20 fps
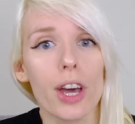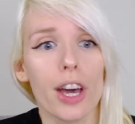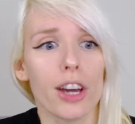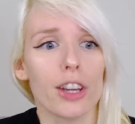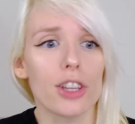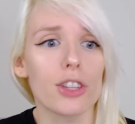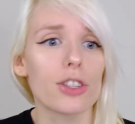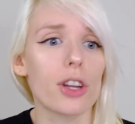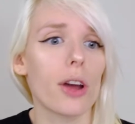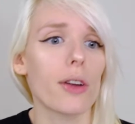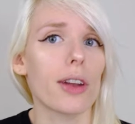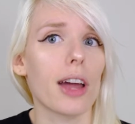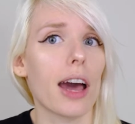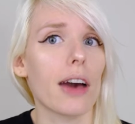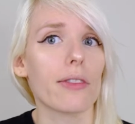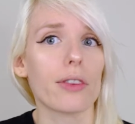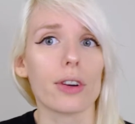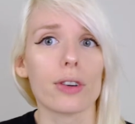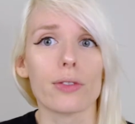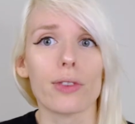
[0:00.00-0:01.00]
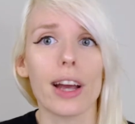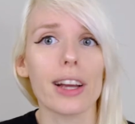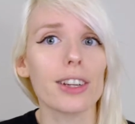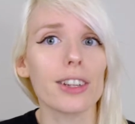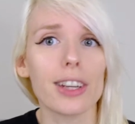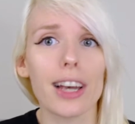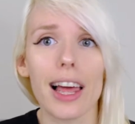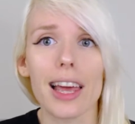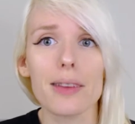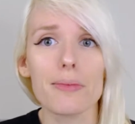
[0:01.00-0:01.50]
You don't have a
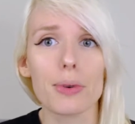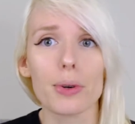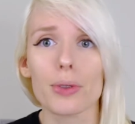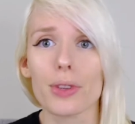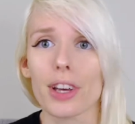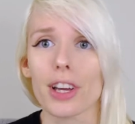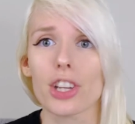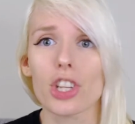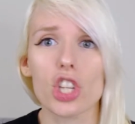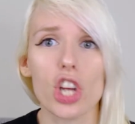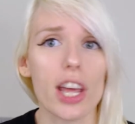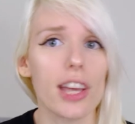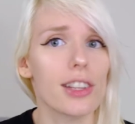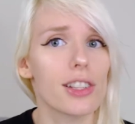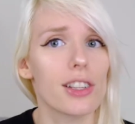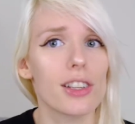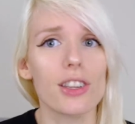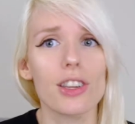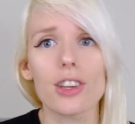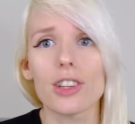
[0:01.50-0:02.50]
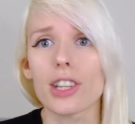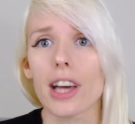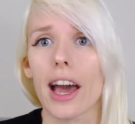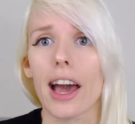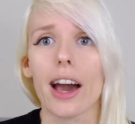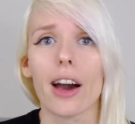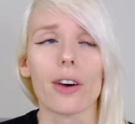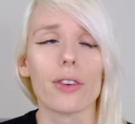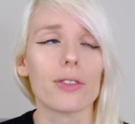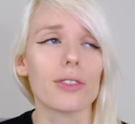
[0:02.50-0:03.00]
record label that are chasing you
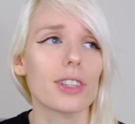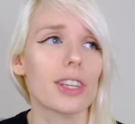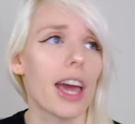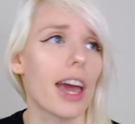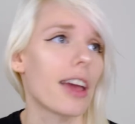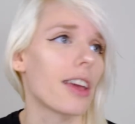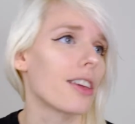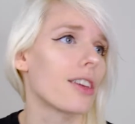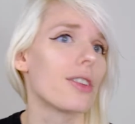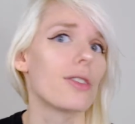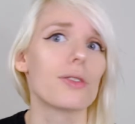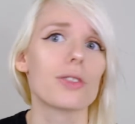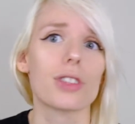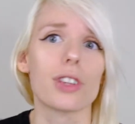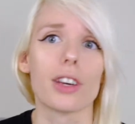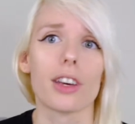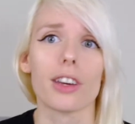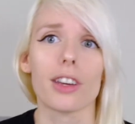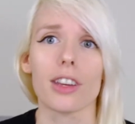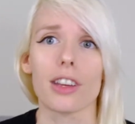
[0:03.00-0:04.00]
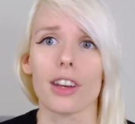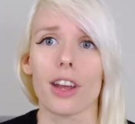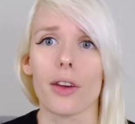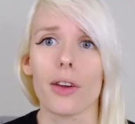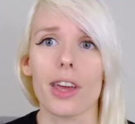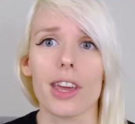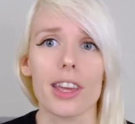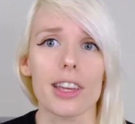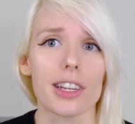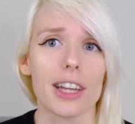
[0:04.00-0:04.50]
down, getting you to,
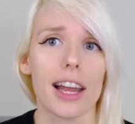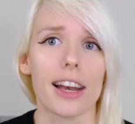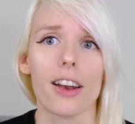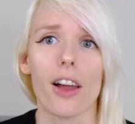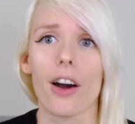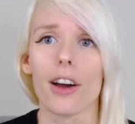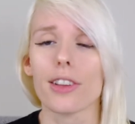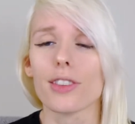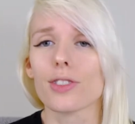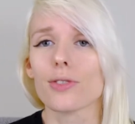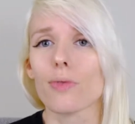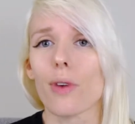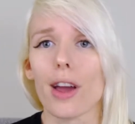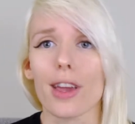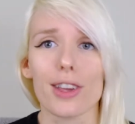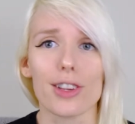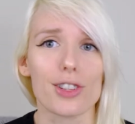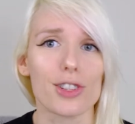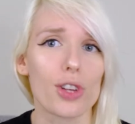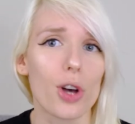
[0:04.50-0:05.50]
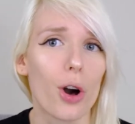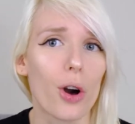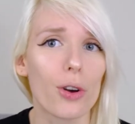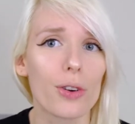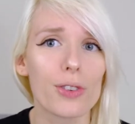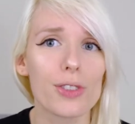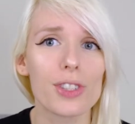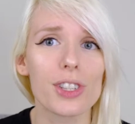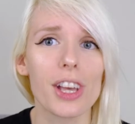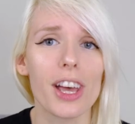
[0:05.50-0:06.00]
hit your deadlines, write your
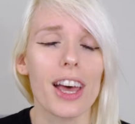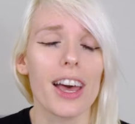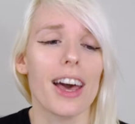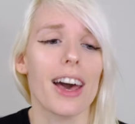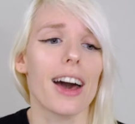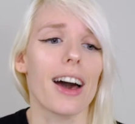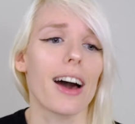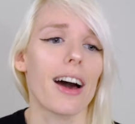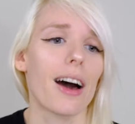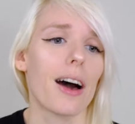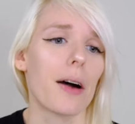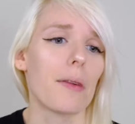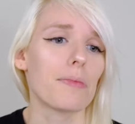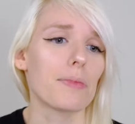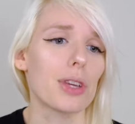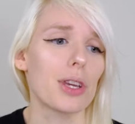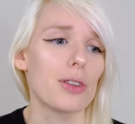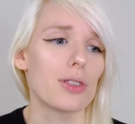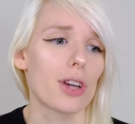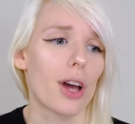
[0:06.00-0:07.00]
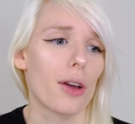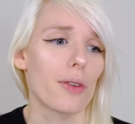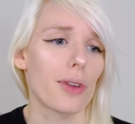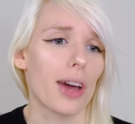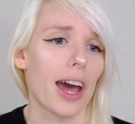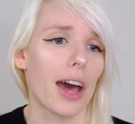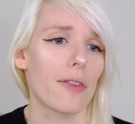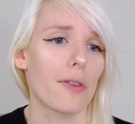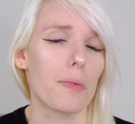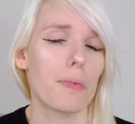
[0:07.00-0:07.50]
songs. You don't
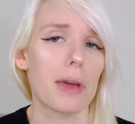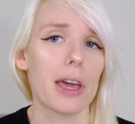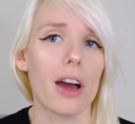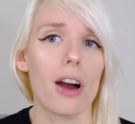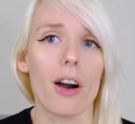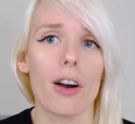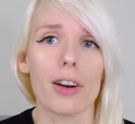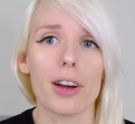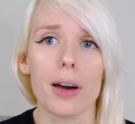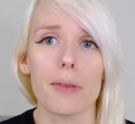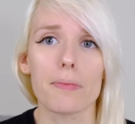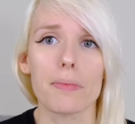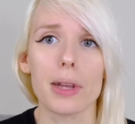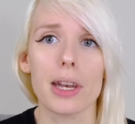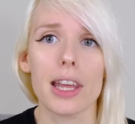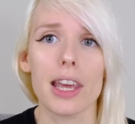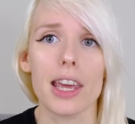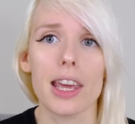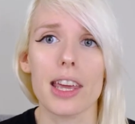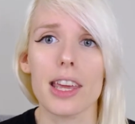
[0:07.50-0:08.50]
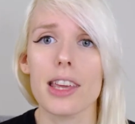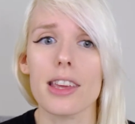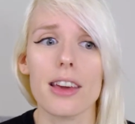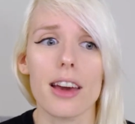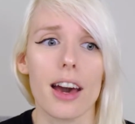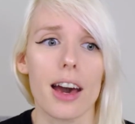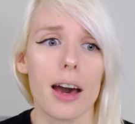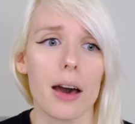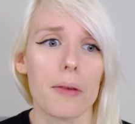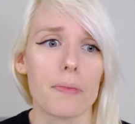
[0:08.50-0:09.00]
have a PR company
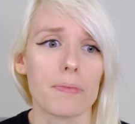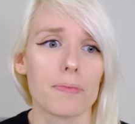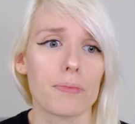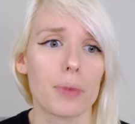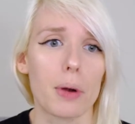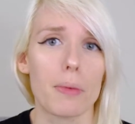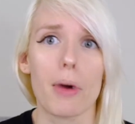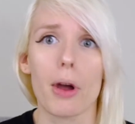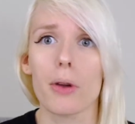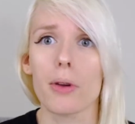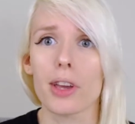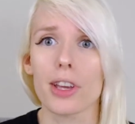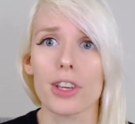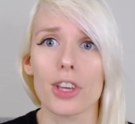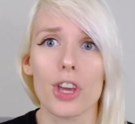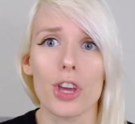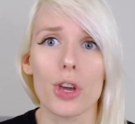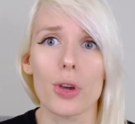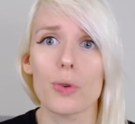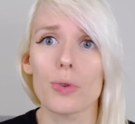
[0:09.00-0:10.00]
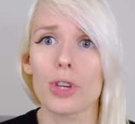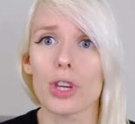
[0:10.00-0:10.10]
promoting you.